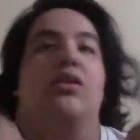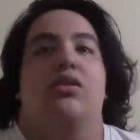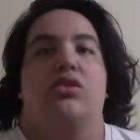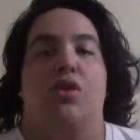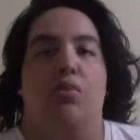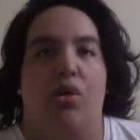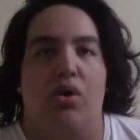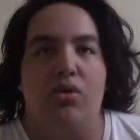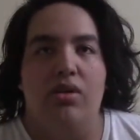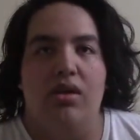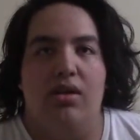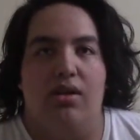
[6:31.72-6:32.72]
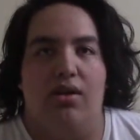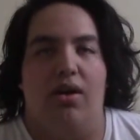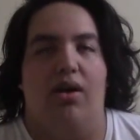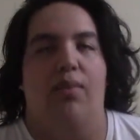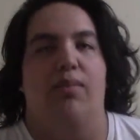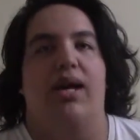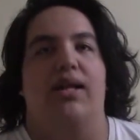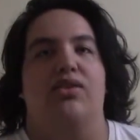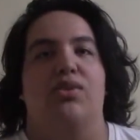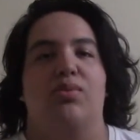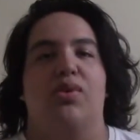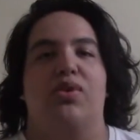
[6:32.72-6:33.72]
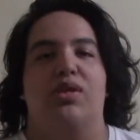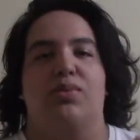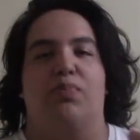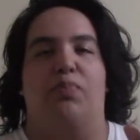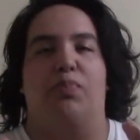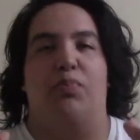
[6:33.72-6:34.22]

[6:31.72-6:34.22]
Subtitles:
Timon, oh man, Timon is